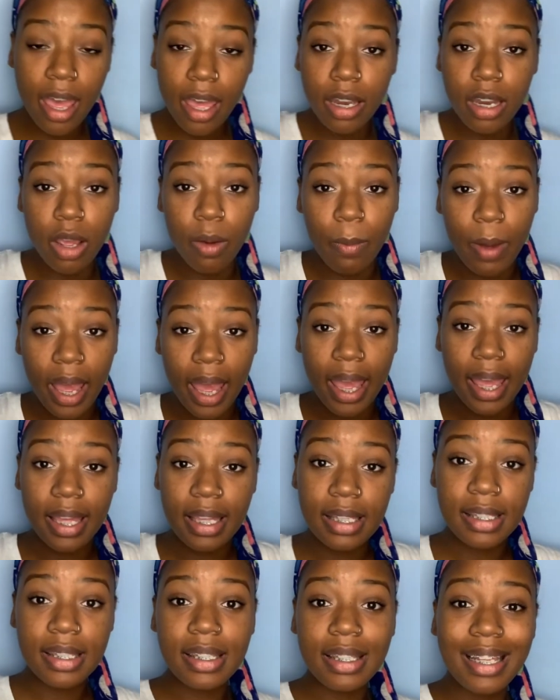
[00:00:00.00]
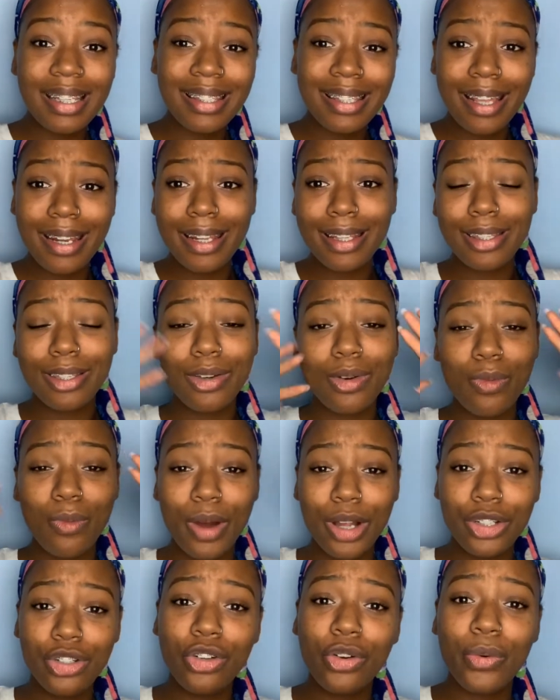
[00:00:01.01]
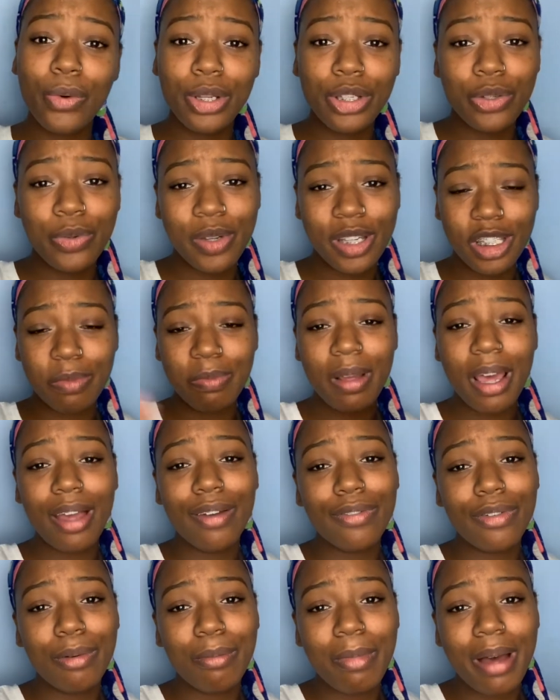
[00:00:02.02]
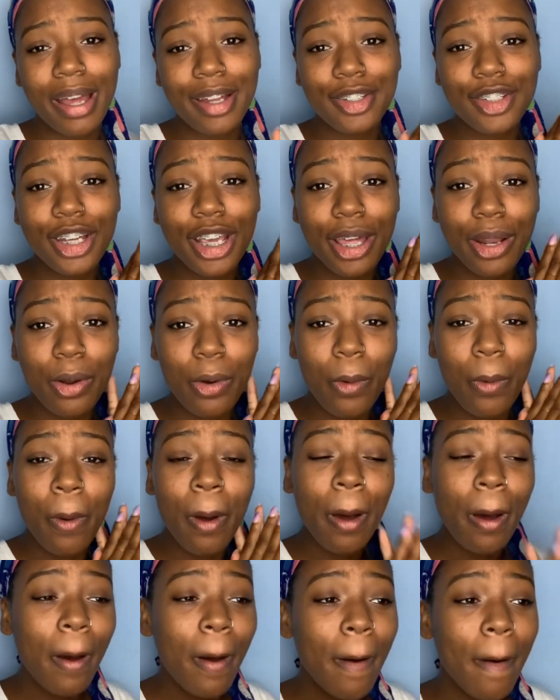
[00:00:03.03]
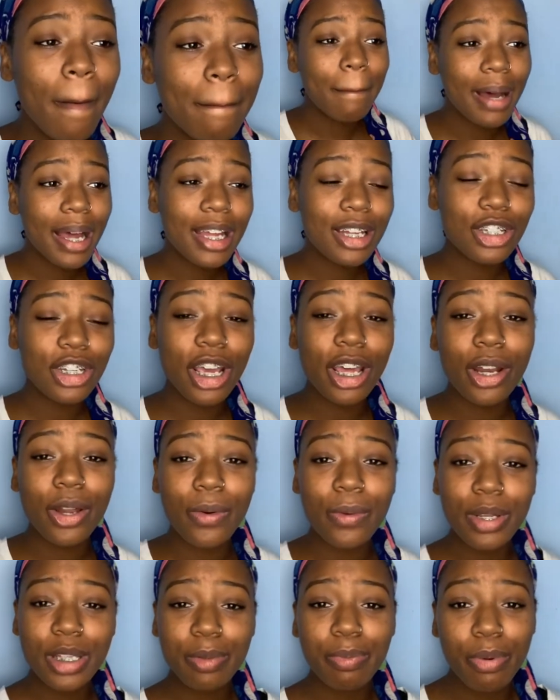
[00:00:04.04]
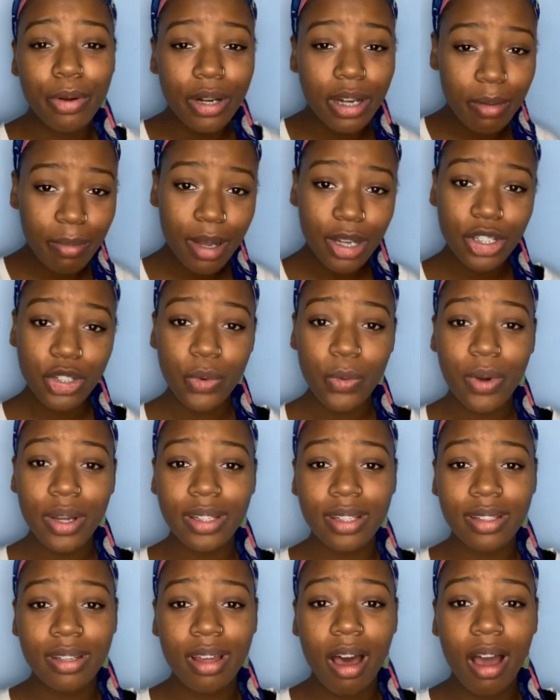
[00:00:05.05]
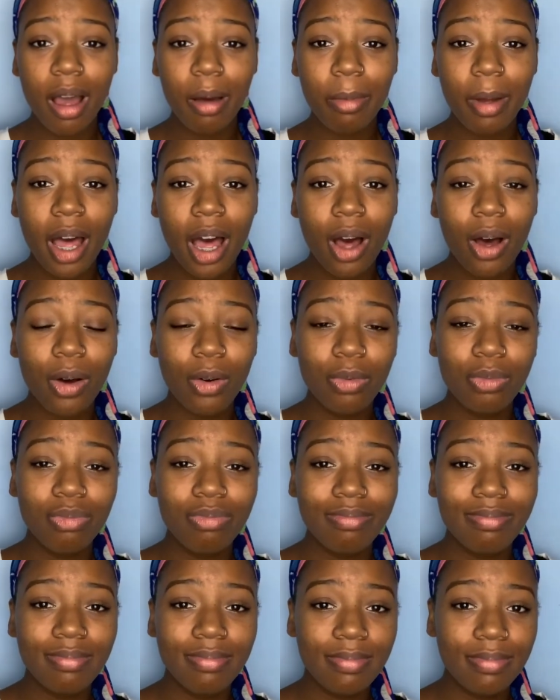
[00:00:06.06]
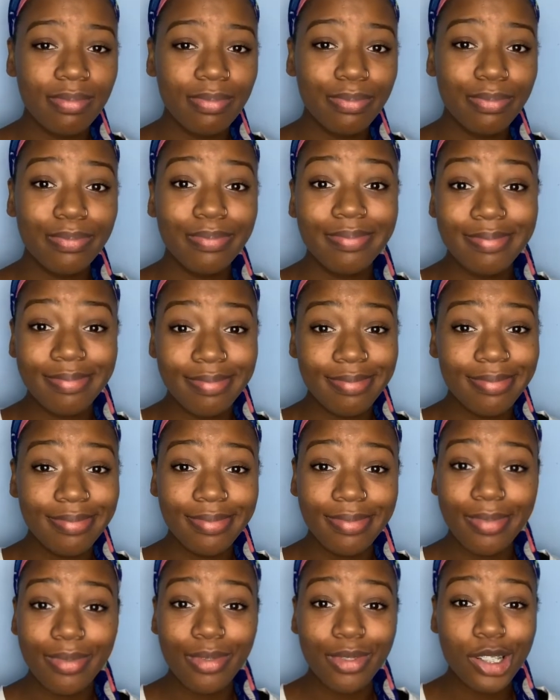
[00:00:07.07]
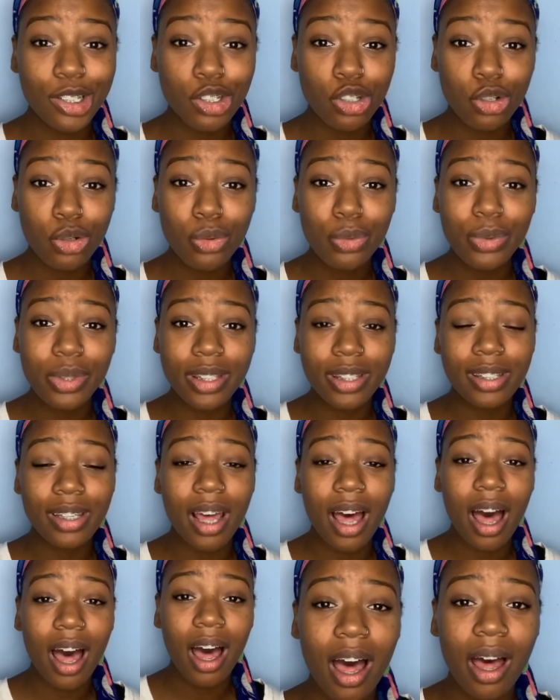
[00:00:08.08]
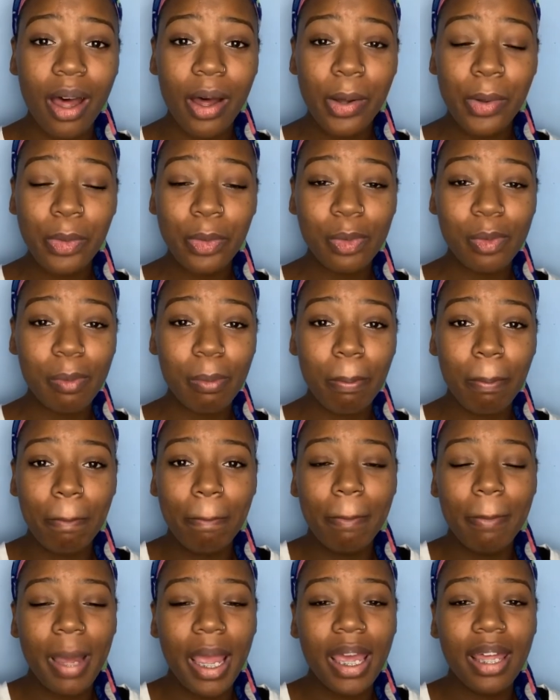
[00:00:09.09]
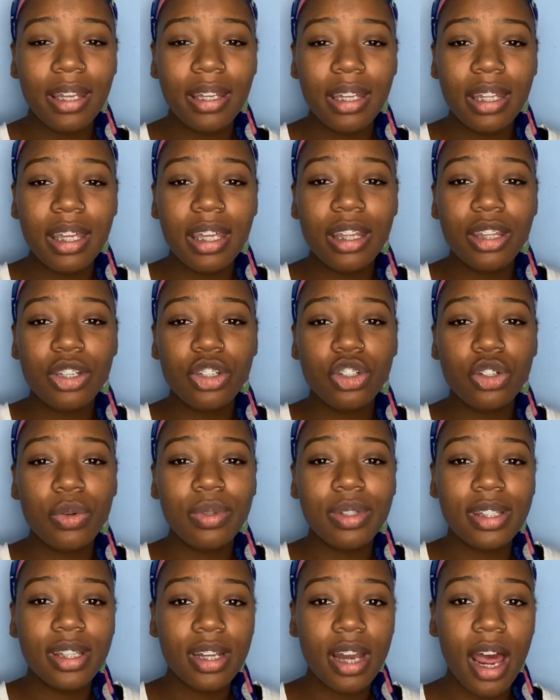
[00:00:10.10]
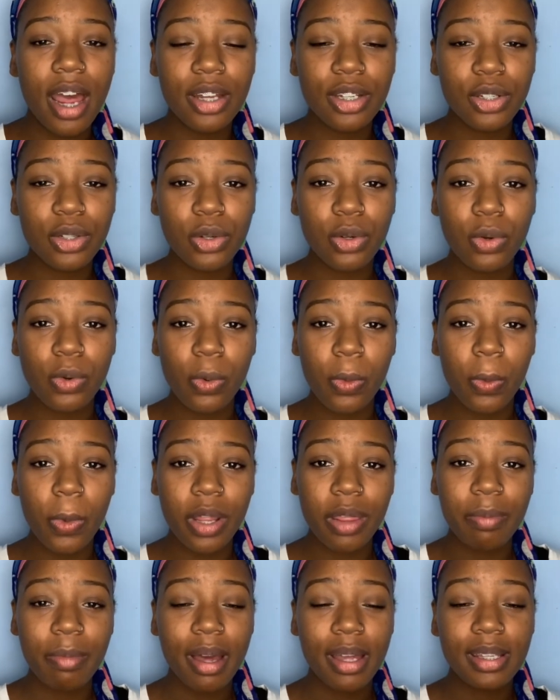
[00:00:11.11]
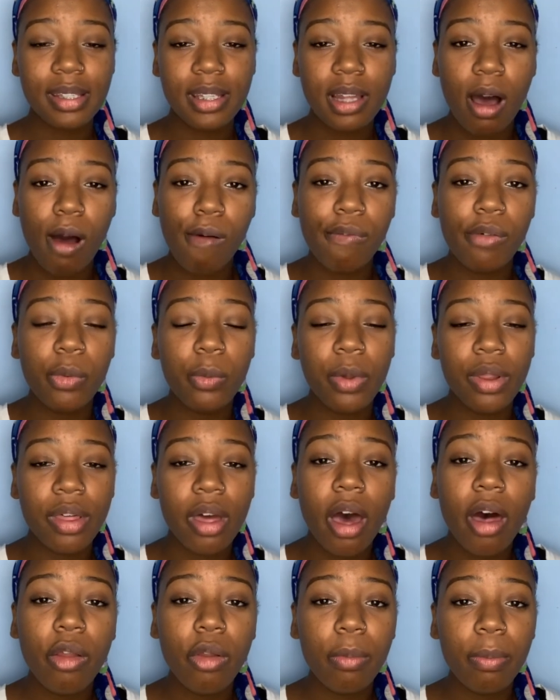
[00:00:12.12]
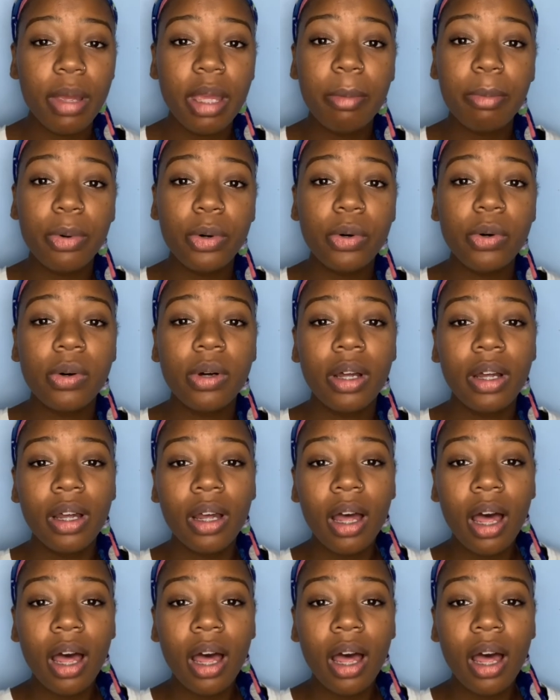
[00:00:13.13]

Anyways, let's get into what you're going to expect from my channel. My channel is pretty much going to talk about the shoots. Um, mainly the shoots that I do with myself and with other people.